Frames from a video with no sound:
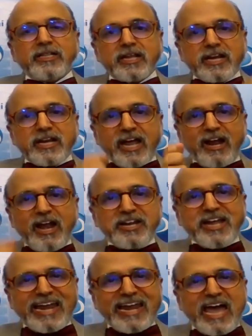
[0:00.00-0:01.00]
the
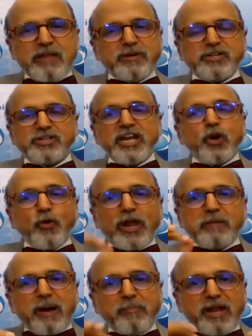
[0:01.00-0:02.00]
regulatory alignment,
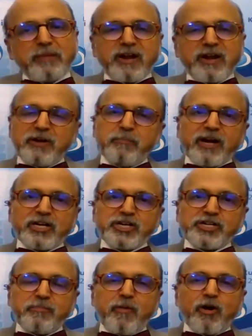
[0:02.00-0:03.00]
including public-private
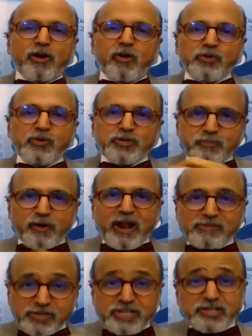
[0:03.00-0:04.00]
partnership model, which was
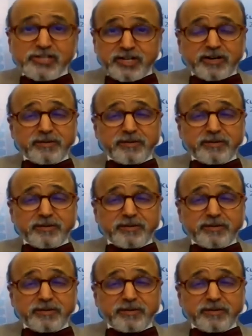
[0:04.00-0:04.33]
pronounced this